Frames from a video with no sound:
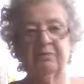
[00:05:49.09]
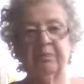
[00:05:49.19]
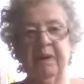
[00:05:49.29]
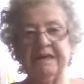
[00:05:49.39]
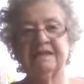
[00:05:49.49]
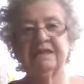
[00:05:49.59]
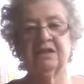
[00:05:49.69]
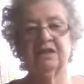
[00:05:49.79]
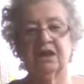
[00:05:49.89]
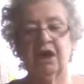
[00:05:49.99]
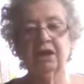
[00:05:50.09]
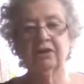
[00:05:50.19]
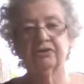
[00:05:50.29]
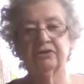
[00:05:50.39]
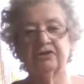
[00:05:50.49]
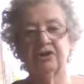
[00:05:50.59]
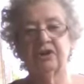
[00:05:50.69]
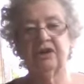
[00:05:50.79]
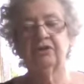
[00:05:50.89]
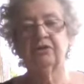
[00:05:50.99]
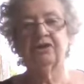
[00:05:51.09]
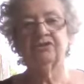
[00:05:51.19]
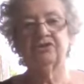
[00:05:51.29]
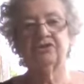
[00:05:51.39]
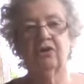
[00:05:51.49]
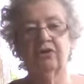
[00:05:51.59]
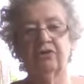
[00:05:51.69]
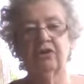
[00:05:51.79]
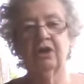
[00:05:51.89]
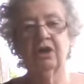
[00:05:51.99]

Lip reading: basis of the colors, then you can start